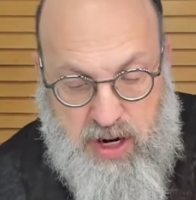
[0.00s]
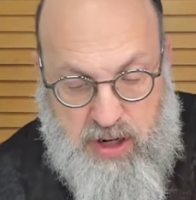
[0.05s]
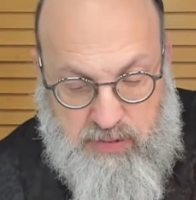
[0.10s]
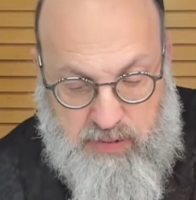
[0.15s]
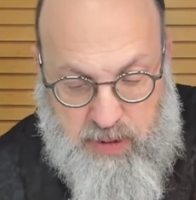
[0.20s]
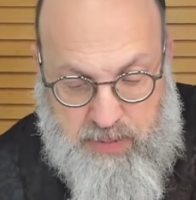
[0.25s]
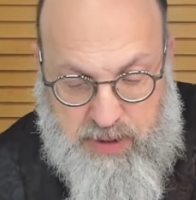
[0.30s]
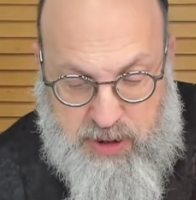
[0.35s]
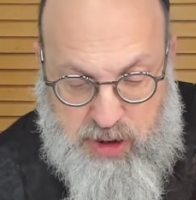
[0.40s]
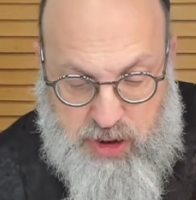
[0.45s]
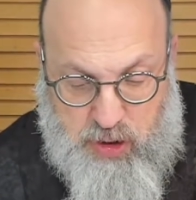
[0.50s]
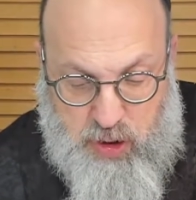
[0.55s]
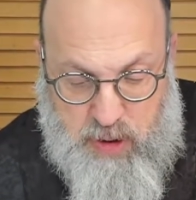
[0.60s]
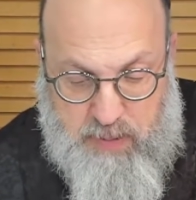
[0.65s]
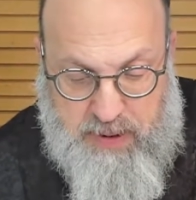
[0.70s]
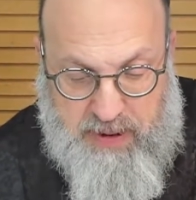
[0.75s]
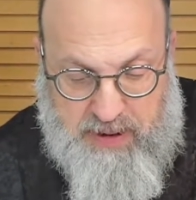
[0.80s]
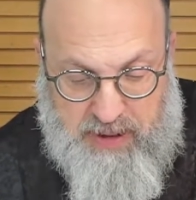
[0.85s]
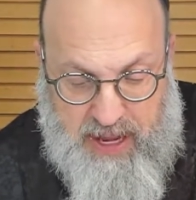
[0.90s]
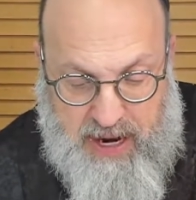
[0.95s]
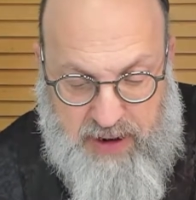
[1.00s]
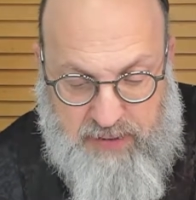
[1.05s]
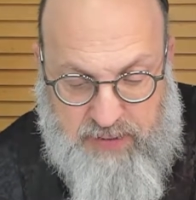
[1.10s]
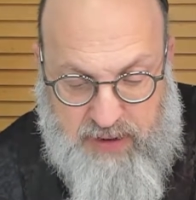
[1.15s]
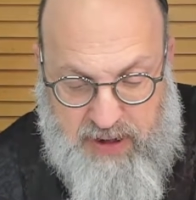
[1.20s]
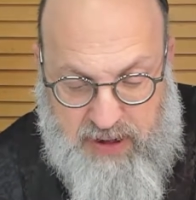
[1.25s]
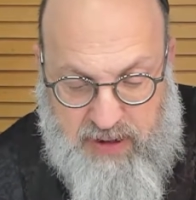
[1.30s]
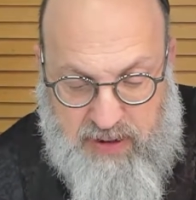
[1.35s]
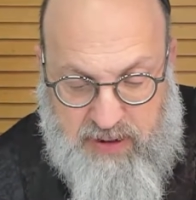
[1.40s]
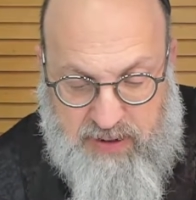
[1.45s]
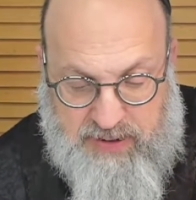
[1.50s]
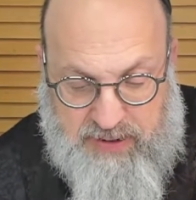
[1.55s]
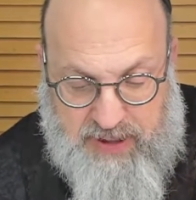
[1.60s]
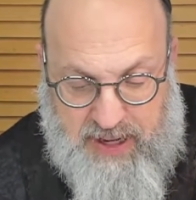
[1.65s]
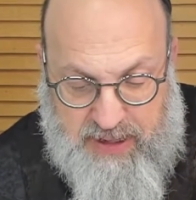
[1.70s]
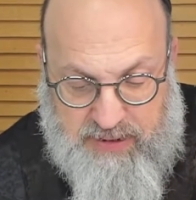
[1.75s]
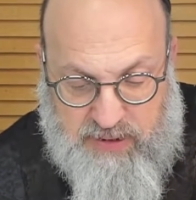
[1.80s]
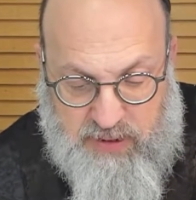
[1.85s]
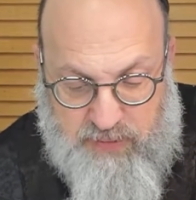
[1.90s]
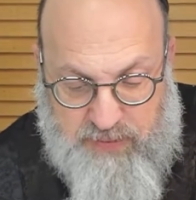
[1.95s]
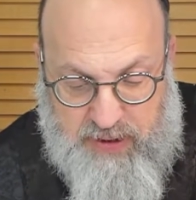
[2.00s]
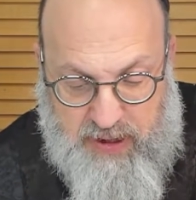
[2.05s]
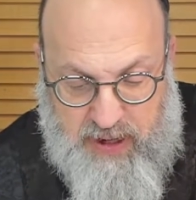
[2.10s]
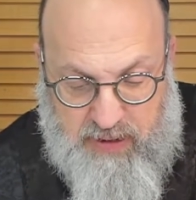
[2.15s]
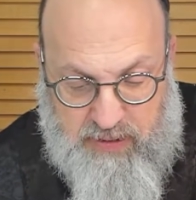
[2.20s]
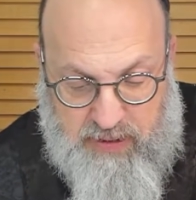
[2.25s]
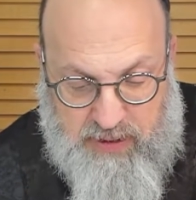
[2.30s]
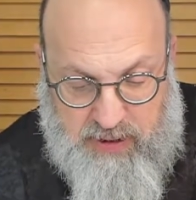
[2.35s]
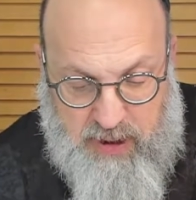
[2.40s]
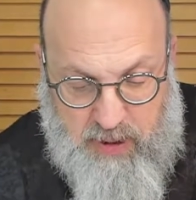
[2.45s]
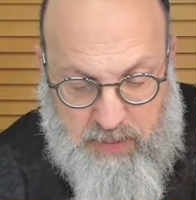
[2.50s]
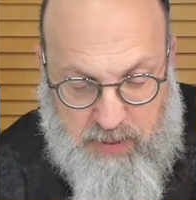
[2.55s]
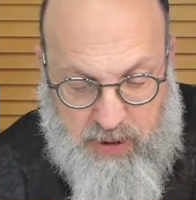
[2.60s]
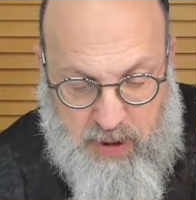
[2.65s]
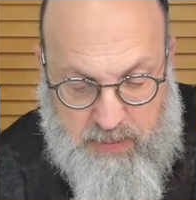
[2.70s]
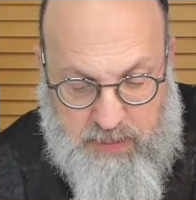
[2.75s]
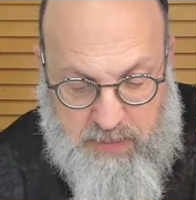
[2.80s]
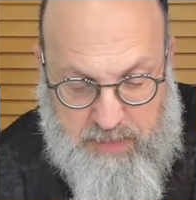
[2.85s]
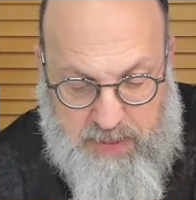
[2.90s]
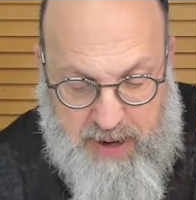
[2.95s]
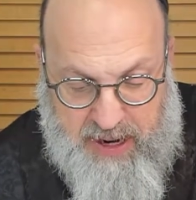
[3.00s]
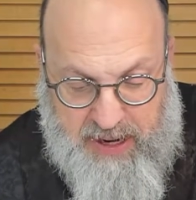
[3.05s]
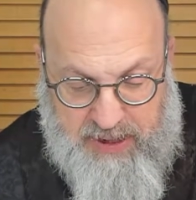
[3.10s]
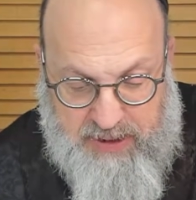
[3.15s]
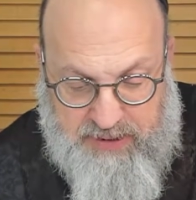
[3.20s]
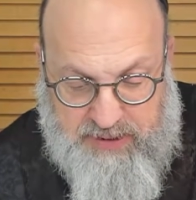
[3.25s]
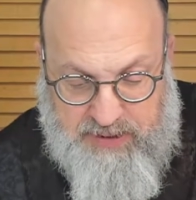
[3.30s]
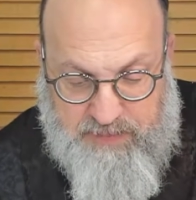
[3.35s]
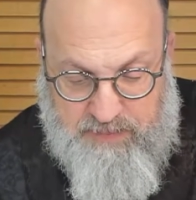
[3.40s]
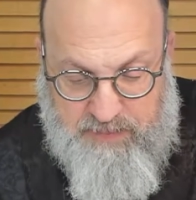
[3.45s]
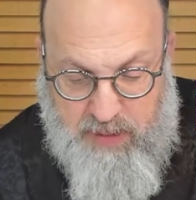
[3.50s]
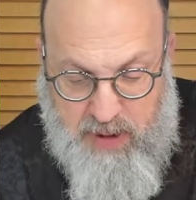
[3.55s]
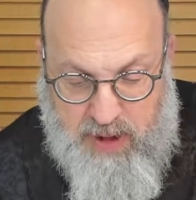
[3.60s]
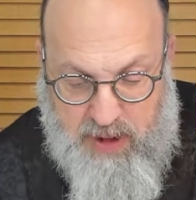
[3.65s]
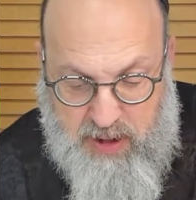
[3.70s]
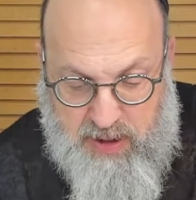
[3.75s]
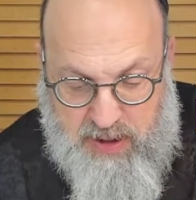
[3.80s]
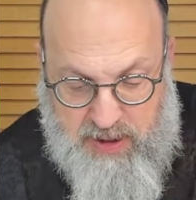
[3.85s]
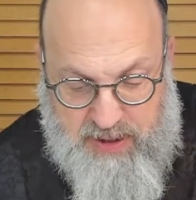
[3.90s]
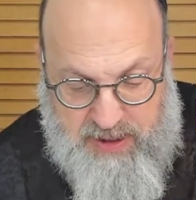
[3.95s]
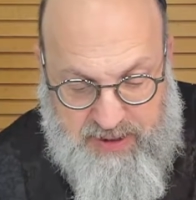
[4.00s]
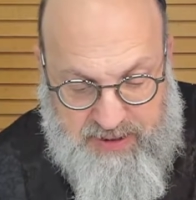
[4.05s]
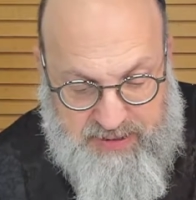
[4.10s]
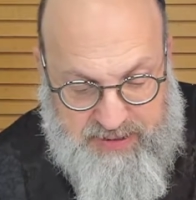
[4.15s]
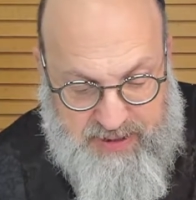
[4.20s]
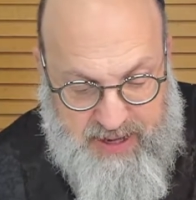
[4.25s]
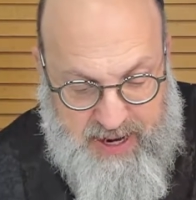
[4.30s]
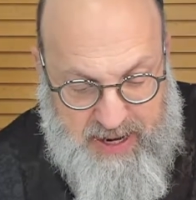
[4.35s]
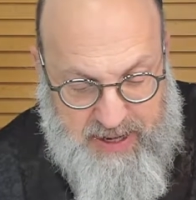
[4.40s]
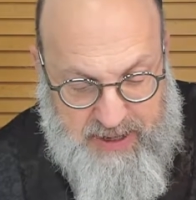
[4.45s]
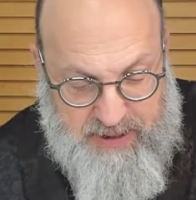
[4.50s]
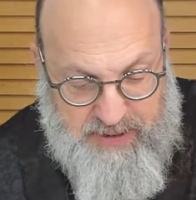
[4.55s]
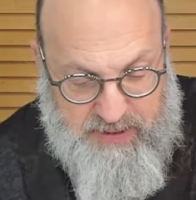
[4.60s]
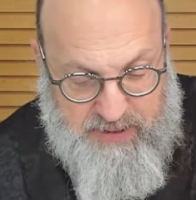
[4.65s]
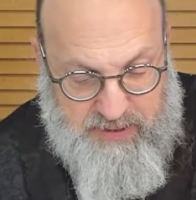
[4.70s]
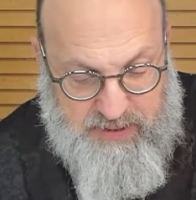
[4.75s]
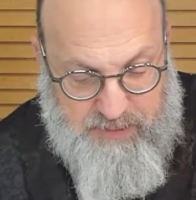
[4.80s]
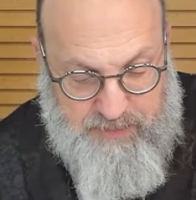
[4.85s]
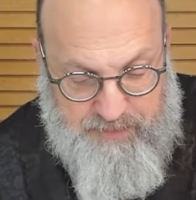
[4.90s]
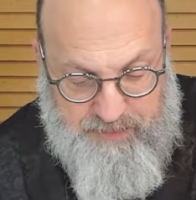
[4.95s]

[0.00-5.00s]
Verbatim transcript: Rabbi Yehoshua ben Levi says over here on Gimel Amid Beis, he says,